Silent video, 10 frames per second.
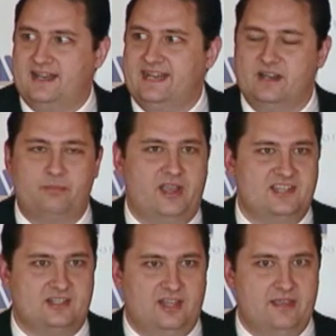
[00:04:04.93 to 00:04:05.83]
needed a
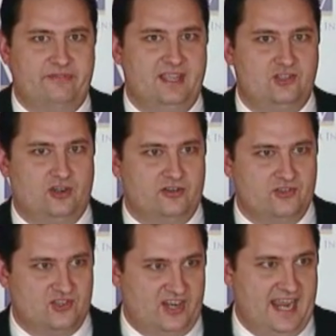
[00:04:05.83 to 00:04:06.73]
place to live, and they turned to
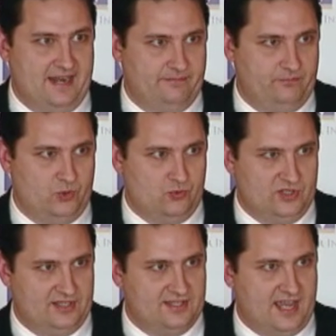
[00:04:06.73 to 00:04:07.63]
Sudan, which was
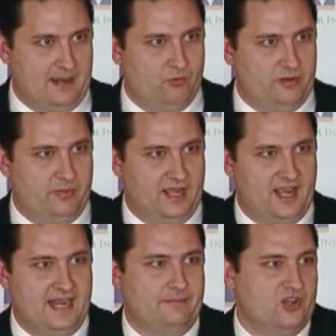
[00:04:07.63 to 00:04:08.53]
at the time run by a
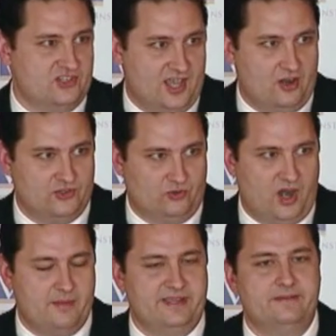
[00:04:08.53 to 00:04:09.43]
guy named Hassan
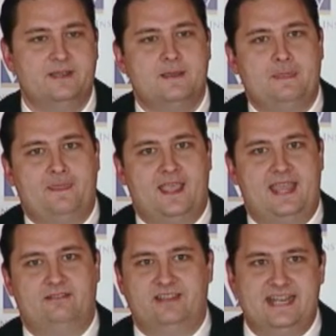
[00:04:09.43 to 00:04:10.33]
al-Turabi,
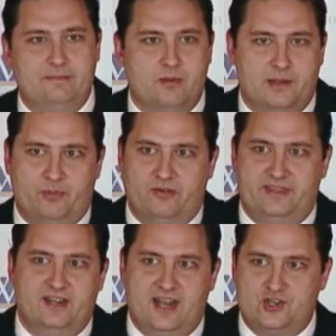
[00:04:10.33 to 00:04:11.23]
a leading member of
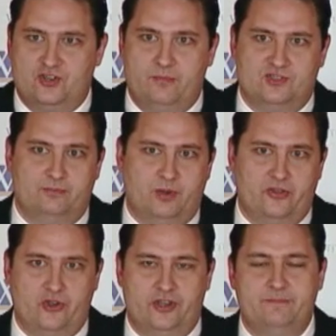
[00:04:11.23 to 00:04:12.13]
the International Muslim
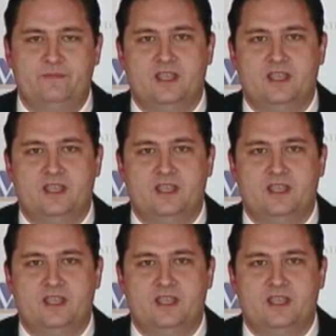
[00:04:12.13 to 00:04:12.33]
Brotherhood.